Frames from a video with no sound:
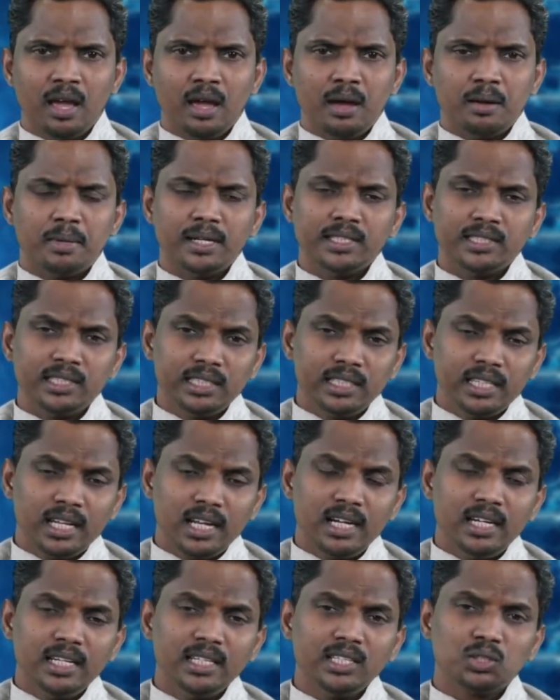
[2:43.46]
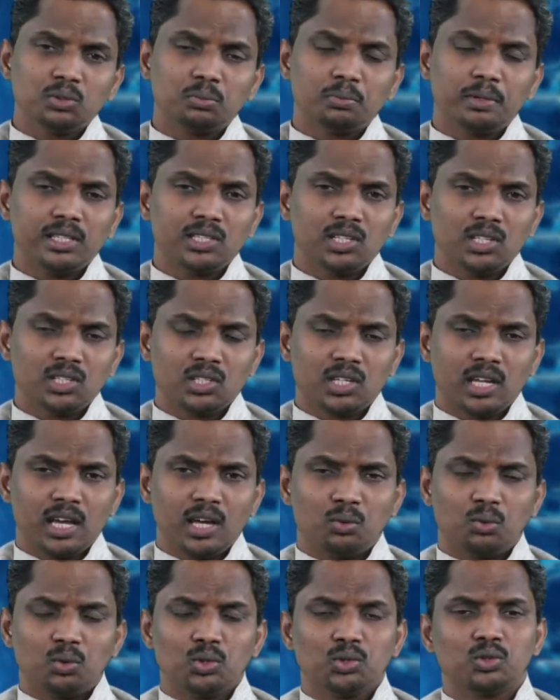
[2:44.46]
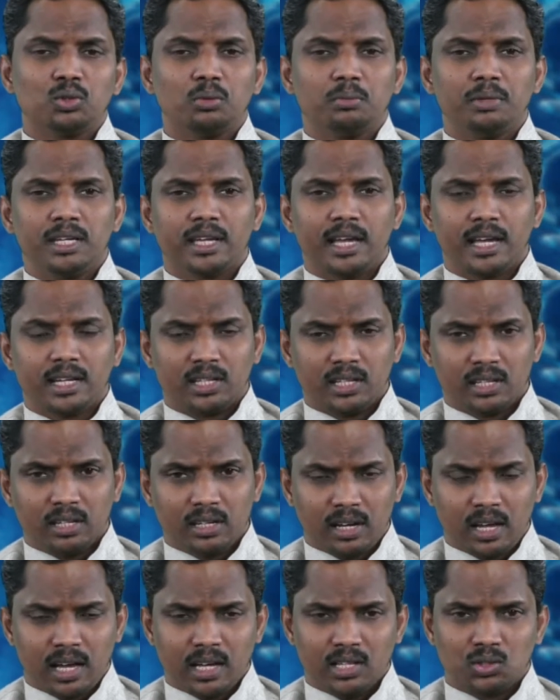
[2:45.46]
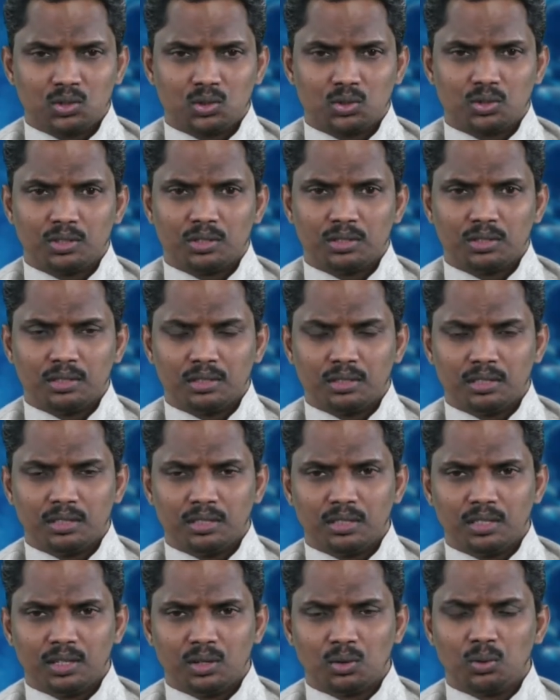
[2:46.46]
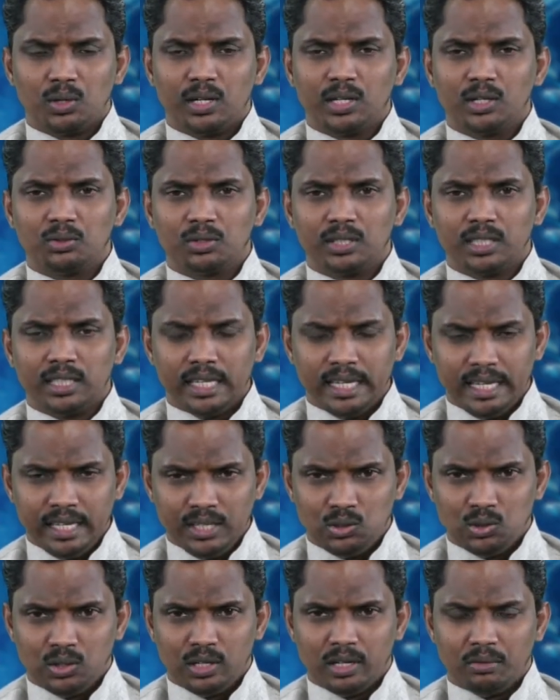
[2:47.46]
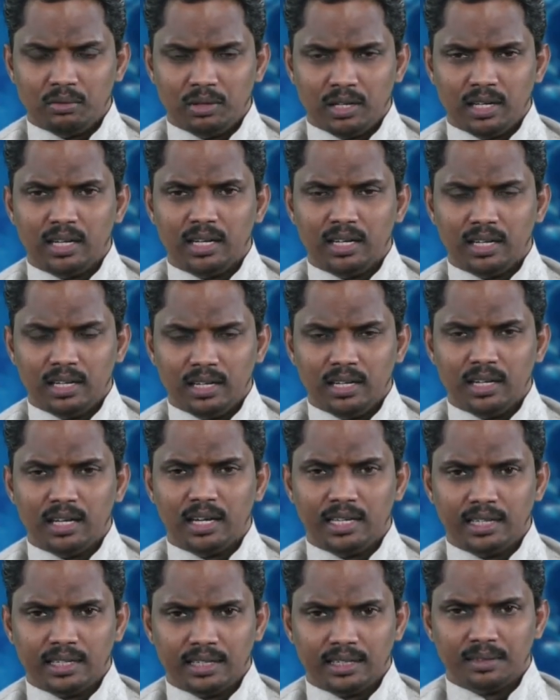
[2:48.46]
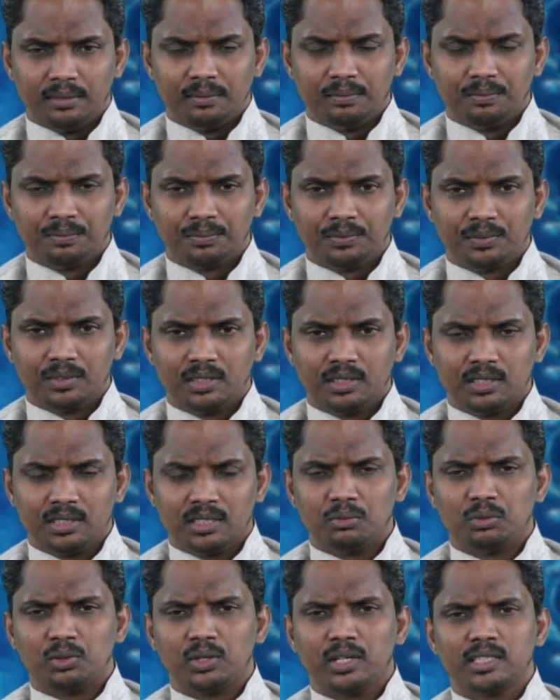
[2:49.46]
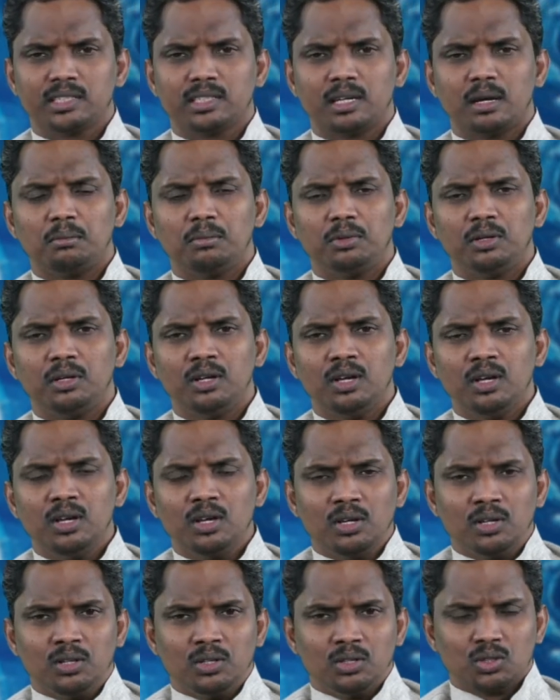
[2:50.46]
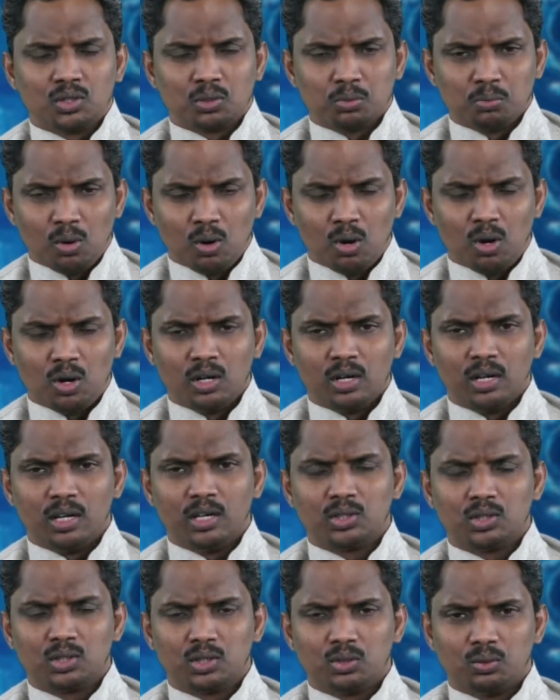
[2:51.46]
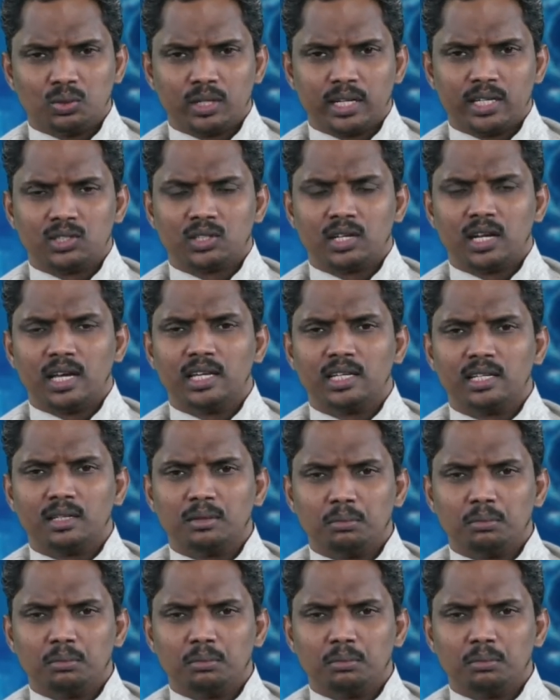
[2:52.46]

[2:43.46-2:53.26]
But see, the learning spaces can also be categorized according to the age level, like say for example small students like